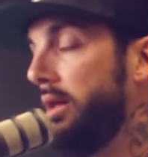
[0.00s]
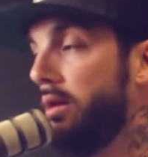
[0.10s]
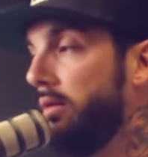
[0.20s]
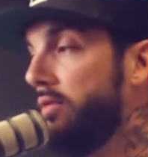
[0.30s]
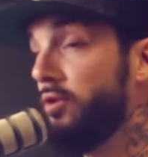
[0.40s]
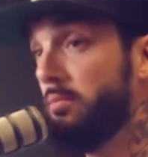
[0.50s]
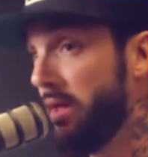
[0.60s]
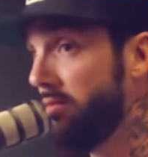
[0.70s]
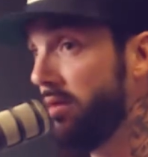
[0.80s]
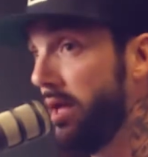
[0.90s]
as long as they're
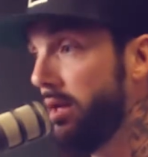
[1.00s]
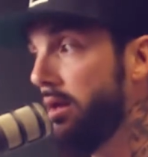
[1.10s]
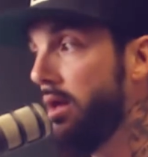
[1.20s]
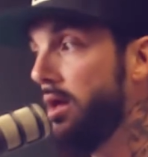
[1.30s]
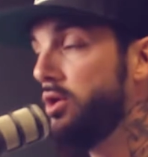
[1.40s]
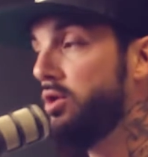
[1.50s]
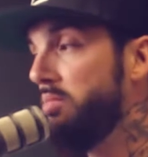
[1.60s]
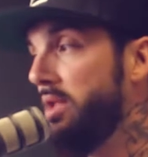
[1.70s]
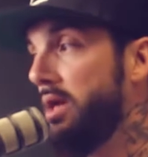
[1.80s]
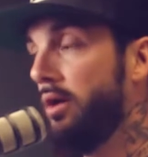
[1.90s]
domesticated,
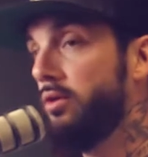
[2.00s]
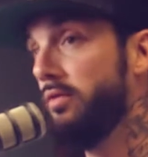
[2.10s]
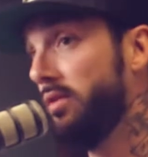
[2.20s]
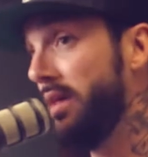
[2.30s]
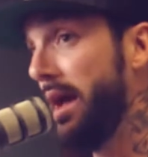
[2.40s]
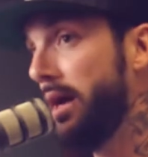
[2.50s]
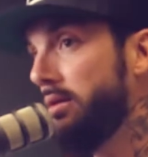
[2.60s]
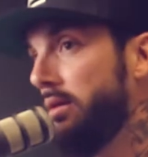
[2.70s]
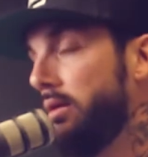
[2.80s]
should be under this act.